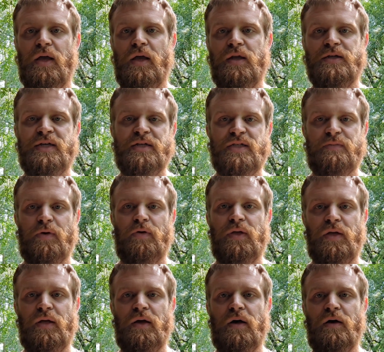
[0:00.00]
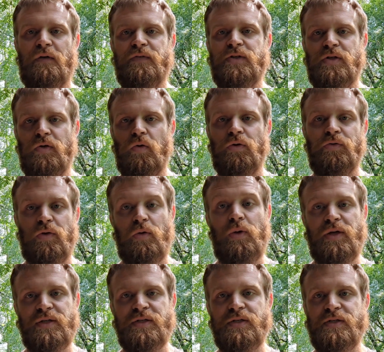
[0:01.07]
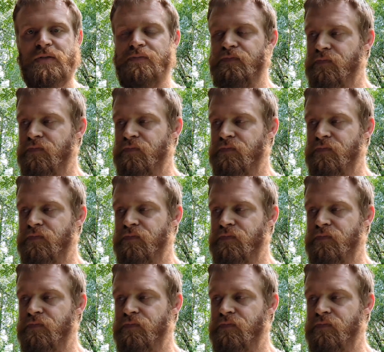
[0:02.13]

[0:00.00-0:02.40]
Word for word: and testimony of two or three witnesses.